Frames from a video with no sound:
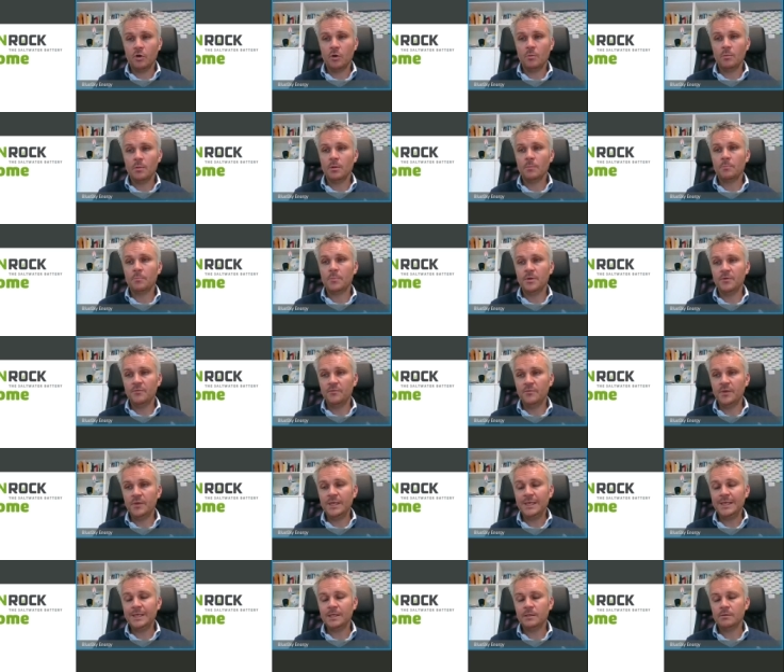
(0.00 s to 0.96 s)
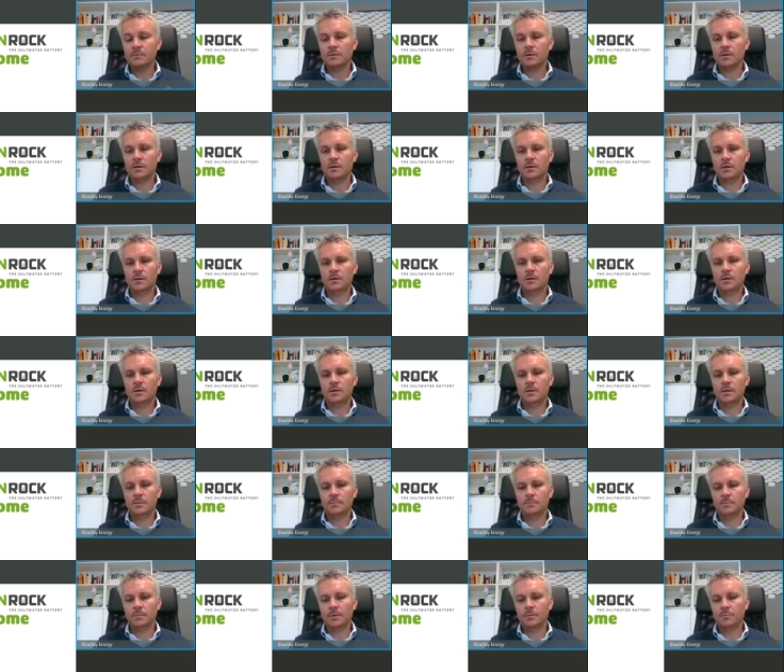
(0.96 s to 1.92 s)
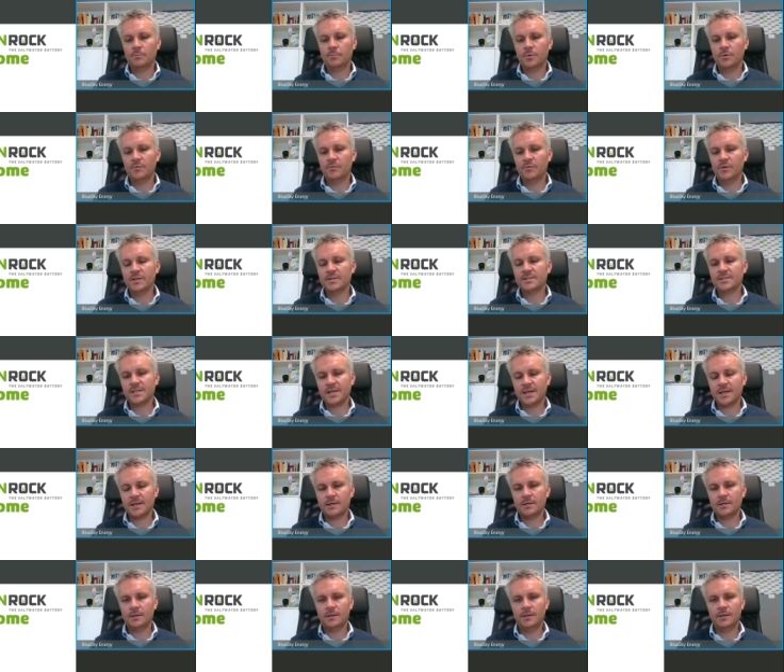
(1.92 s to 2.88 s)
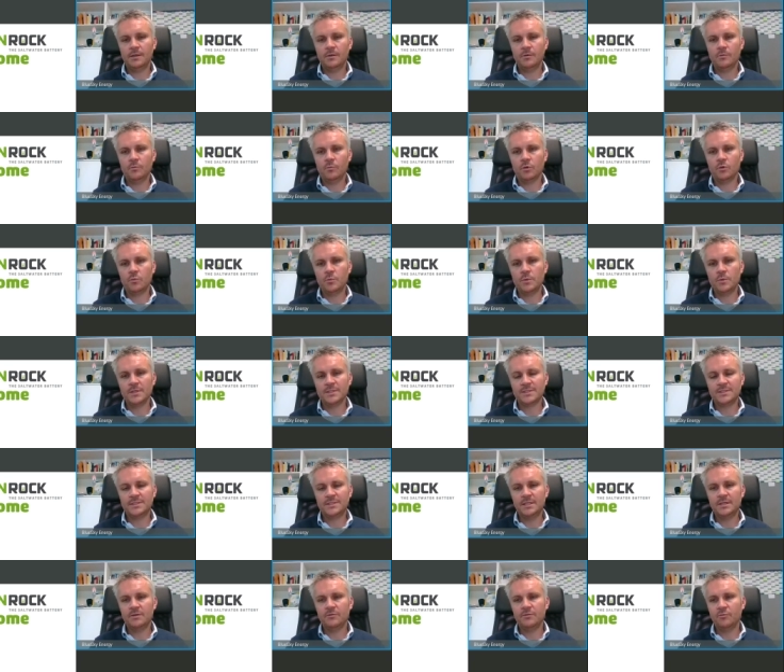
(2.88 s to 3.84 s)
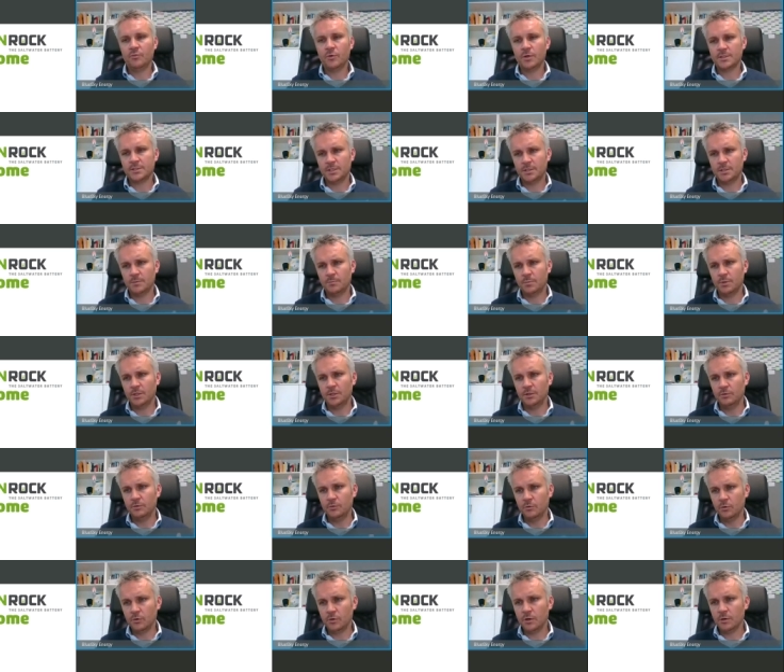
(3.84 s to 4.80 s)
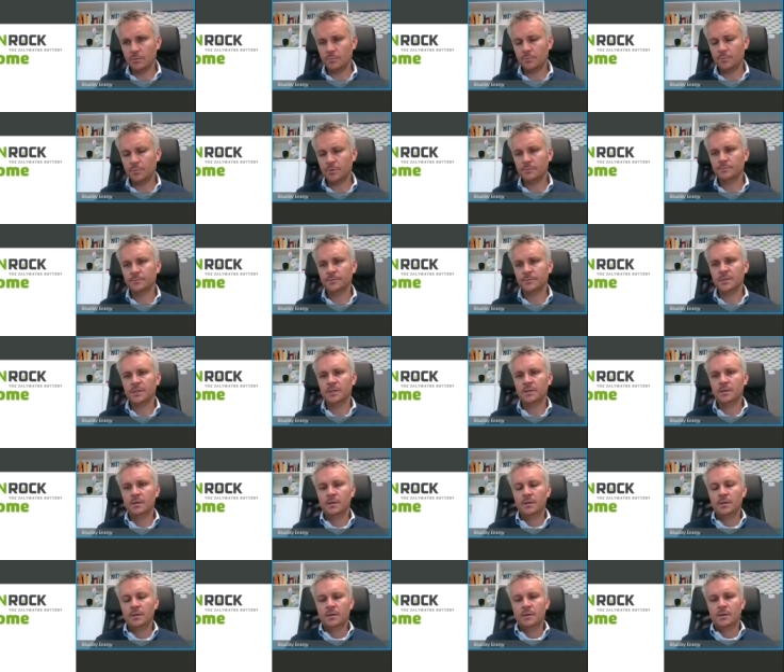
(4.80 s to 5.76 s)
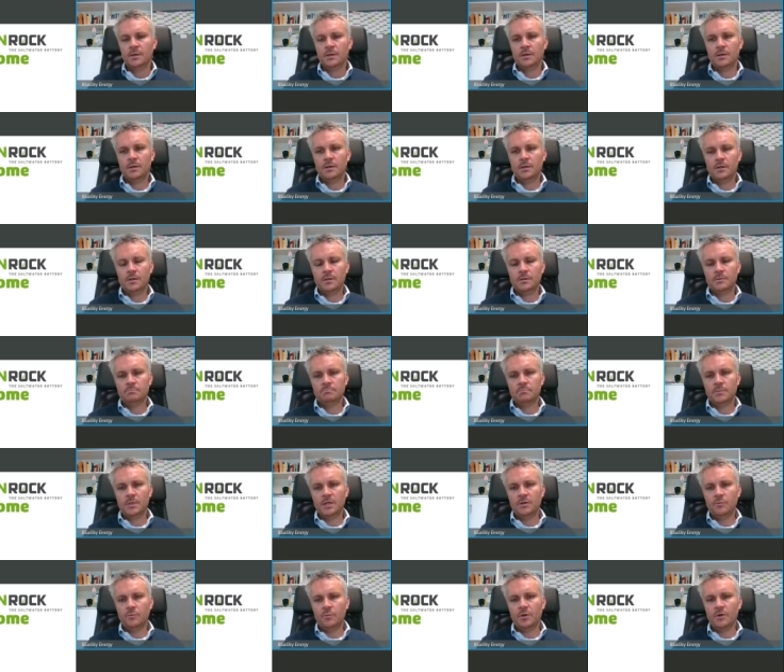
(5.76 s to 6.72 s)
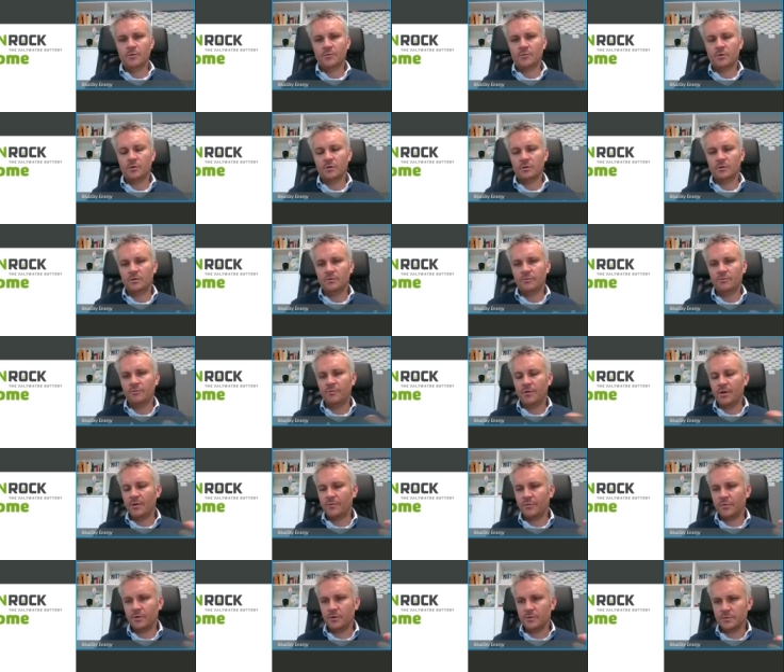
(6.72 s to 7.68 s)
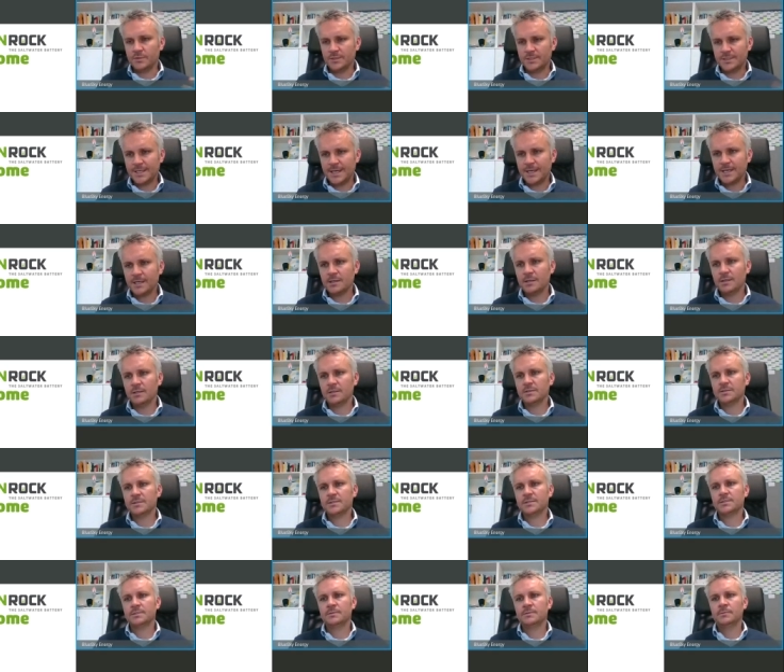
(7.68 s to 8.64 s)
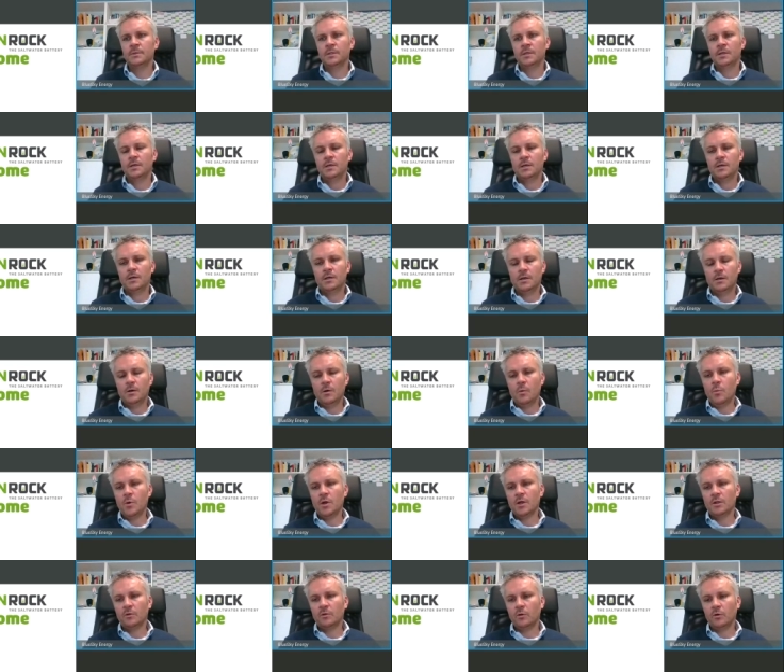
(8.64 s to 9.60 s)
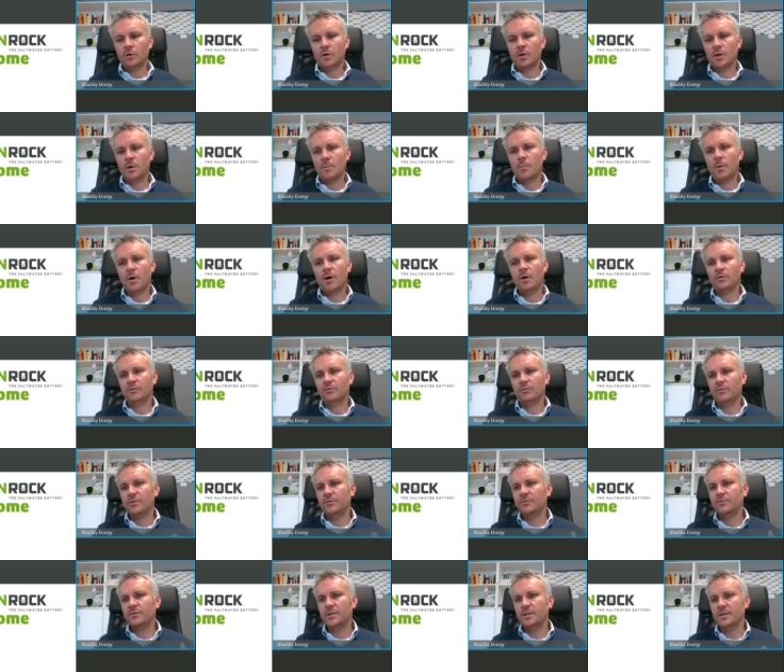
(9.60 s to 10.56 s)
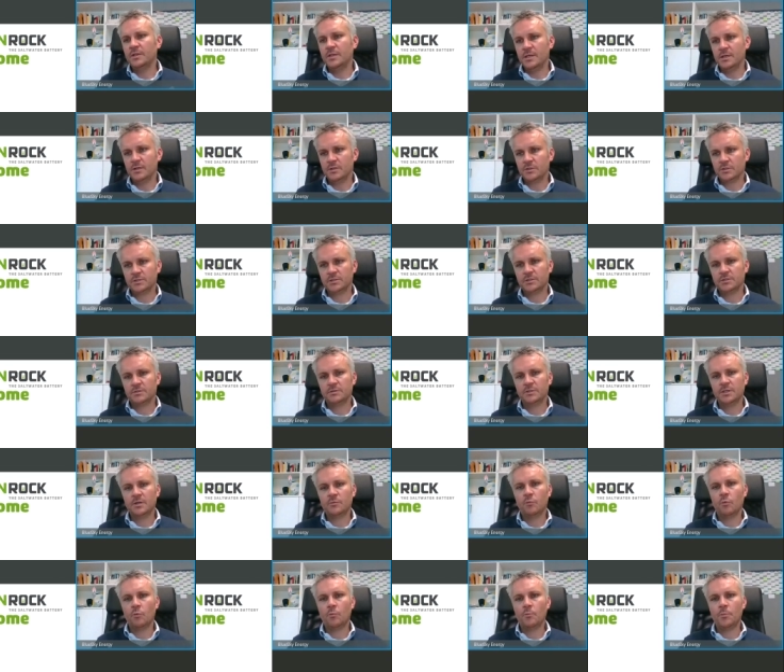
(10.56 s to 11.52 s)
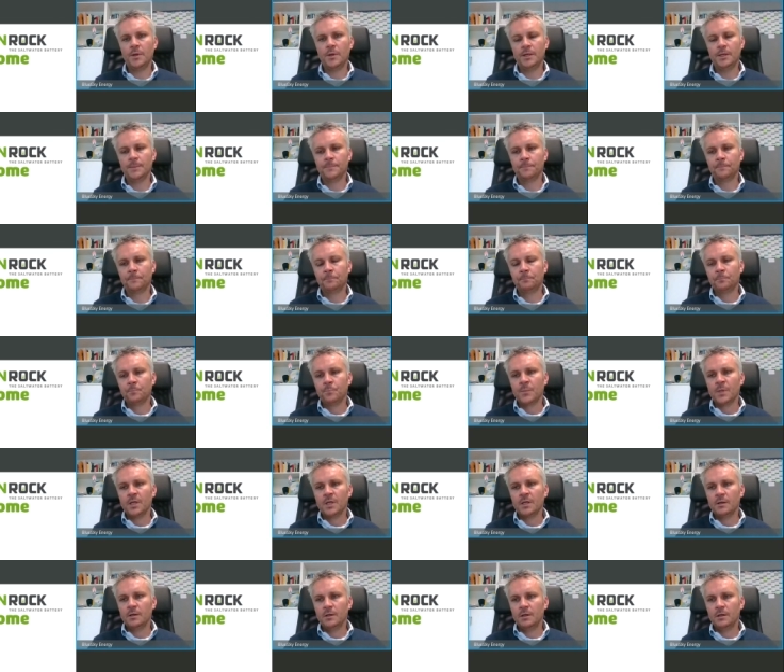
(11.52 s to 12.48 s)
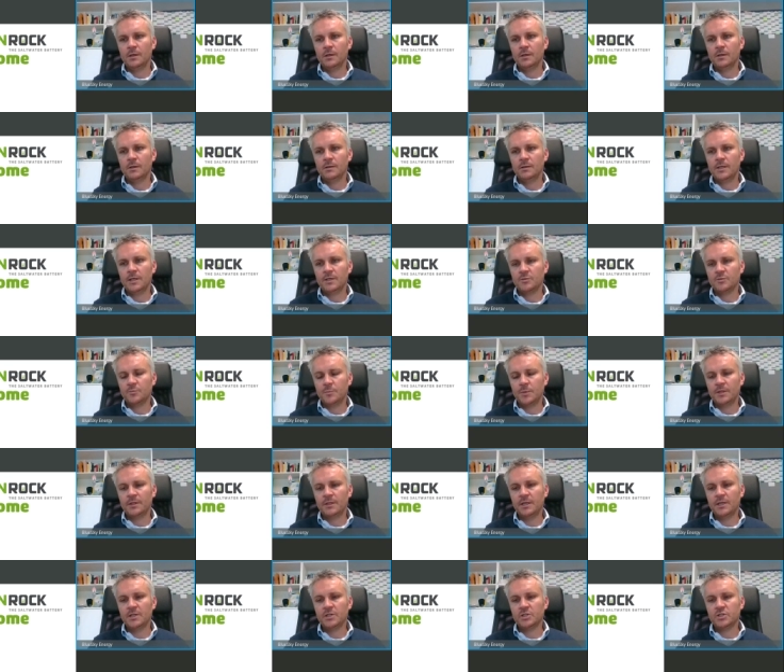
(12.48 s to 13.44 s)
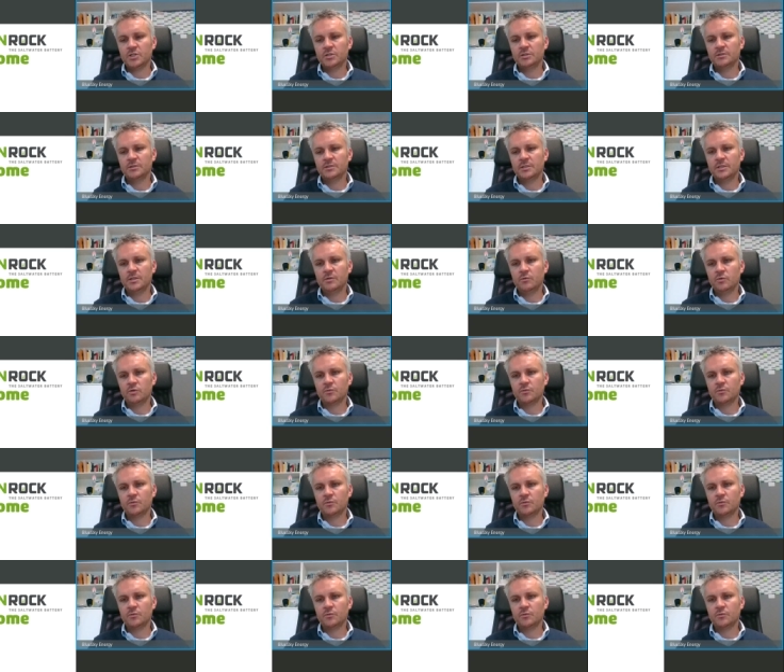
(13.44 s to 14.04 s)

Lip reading: cycling, what we are seeing, for example, in Europe, and we have got the 5,000 cycles, we are talking about 15 years. That would be the expectation in respect to the lifespan of the battery,